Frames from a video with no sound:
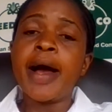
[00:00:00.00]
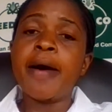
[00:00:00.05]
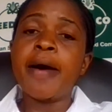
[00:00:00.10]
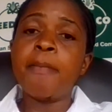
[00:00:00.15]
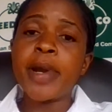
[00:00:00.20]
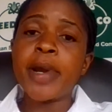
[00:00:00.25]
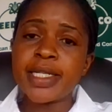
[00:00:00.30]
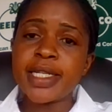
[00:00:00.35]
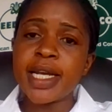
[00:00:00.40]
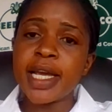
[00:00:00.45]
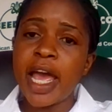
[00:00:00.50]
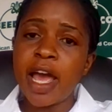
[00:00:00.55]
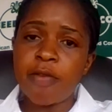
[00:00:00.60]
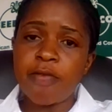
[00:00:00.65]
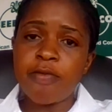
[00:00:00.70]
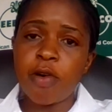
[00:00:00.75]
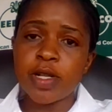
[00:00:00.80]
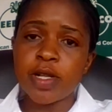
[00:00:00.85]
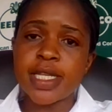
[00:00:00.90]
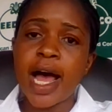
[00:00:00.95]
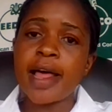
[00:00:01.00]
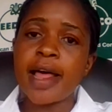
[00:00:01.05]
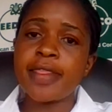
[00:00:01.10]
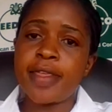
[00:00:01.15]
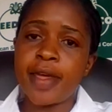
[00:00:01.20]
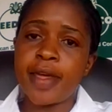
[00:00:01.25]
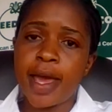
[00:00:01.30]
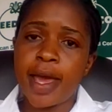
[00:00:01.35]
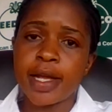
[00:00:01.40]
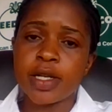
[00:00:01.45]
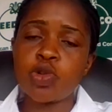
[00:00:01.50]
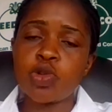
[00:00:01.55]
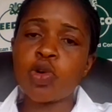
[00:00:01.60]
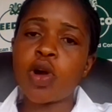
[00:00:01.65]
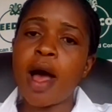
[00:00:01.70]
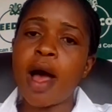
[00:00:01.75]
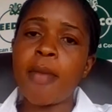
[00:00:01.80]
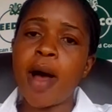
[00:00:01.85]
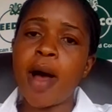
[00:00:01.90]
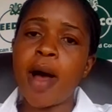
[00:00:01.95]
Breeding efforts are there to
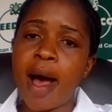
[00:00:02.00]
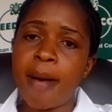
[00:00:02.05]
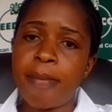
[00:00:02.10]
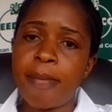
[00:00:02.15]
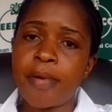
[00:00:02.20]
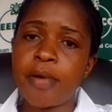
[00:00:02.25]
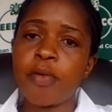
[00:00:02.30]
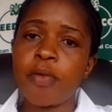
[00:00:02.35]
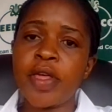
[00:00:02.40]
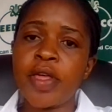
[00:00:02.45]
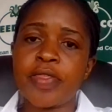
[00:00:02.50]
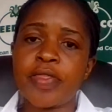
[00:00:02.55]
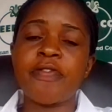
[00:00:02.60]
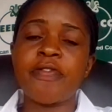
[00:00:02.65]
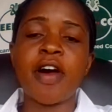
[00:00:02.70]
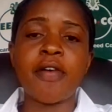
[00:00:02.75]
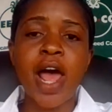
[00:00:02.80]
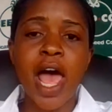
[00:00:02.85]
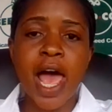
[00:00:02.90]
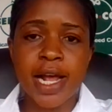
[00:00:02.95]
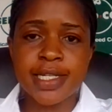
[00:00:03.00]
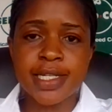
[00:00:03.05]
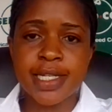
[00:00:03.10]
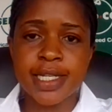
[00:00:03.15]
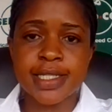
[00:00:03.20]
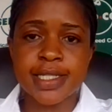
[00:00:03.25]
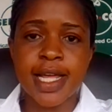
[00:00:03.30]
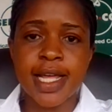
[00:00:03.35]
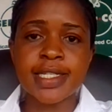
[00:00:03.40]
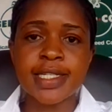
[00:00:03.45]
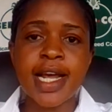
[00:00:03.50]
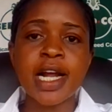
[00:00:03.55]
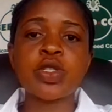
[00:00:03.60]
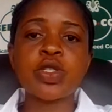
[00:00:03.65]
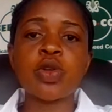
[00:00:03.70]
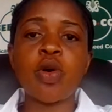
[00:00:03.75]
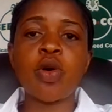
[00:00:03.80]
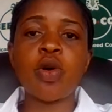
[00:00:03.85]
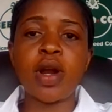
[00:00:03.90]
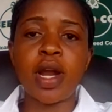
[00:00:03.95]
come up with varieties that are
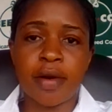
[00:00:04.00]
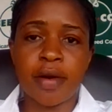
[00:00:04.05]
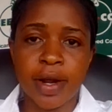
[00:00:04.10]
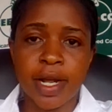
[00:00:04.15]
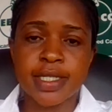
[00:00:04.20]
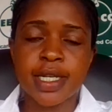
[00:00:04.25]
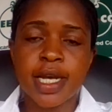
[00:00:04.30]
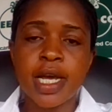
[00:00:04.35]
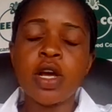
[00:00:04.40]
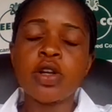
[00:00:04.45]
tolerant